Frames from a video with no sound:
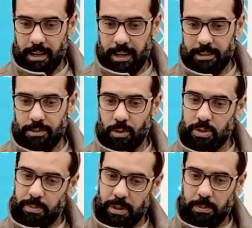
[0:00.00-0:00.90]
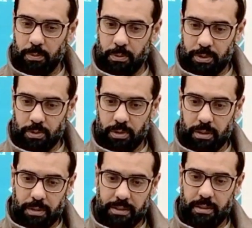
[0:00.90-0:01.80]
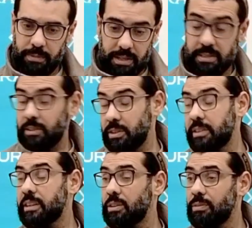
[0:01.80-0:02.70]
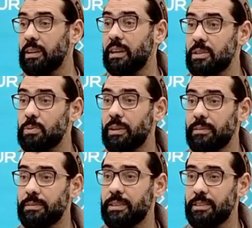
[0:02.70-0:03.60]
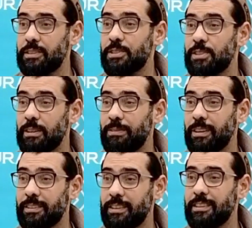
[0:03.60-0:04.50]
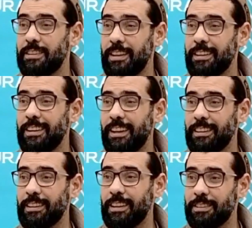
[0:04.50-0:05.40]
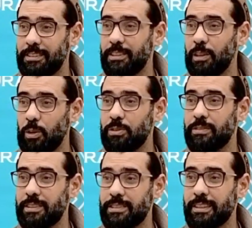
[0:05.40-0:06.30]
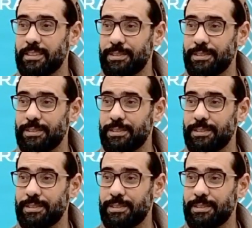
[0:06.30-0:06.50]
And those people, when we talk about them, yes, they did dhikr of Allah as well. They did istighfar, they did la ilaha illallah, they did a lot of these things.